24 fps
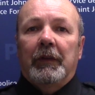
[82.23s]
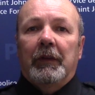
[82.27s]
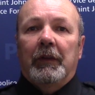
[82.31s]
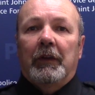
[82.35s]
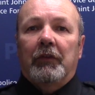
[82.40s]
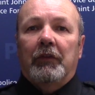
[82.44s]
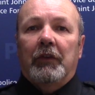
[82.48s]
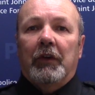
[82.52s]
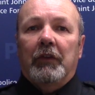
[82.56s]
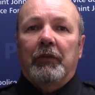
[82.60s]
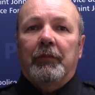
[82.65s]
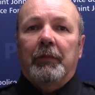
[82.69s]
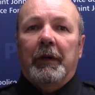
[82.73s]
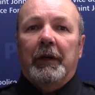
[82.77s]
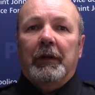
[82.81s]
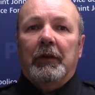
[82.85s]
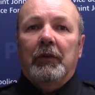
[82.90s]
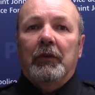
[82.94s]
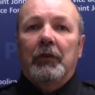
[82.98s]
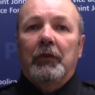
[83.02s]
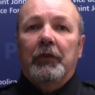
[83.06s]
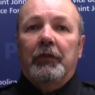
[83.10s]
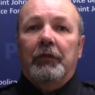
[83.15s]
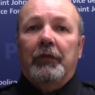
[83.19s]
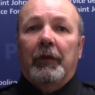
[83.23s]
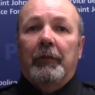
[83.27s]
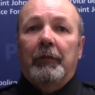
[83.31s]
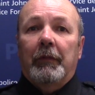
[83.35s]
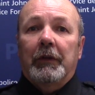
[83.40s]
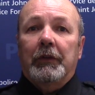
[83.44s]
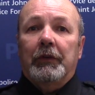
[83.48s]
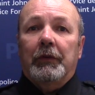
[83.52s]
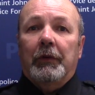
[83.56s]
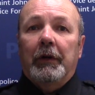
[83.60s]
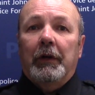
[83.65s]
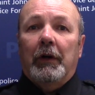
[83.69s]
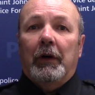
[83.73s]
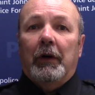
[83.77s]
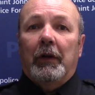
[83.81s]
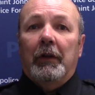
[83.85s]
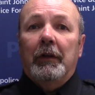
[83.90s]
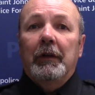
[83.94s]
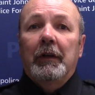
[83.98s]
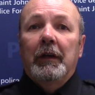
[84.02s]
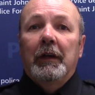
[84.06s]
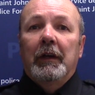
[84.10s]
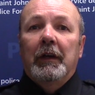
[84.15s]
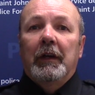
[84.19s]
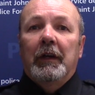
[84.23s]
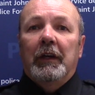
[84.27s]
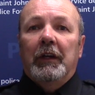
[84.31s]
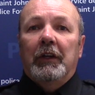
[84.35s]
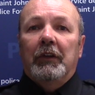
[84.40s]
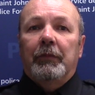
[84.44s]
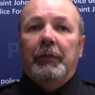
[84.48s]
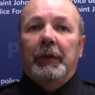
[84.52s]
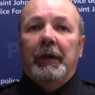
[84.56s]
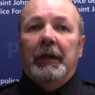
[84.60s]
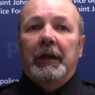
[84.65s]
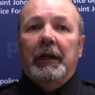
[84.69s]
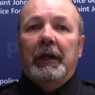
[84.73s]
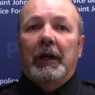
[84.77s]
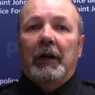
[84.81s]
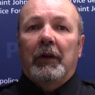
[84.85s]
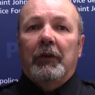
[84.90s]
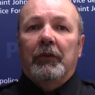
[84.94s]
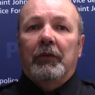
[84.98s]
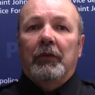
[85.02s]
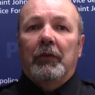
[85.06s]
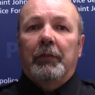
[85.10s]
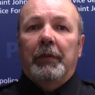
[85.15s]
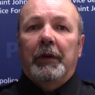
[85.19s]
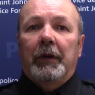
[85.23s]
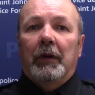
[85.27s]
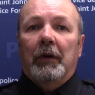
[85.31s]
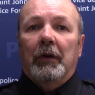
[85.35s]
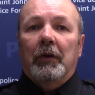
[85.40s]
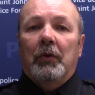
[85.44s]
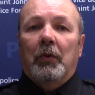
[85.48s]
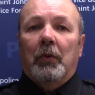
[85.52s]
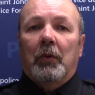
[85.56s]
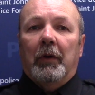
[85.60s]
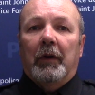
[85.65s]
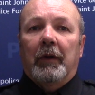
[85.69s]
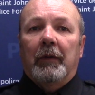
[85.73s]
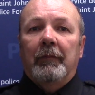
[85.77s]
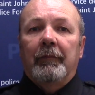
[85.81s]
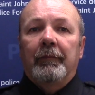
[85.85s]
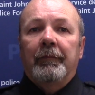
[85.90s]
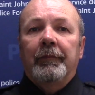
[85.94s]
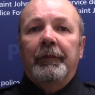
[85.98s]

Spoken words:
The suspect, who is from Montreal, is being held to appear in court.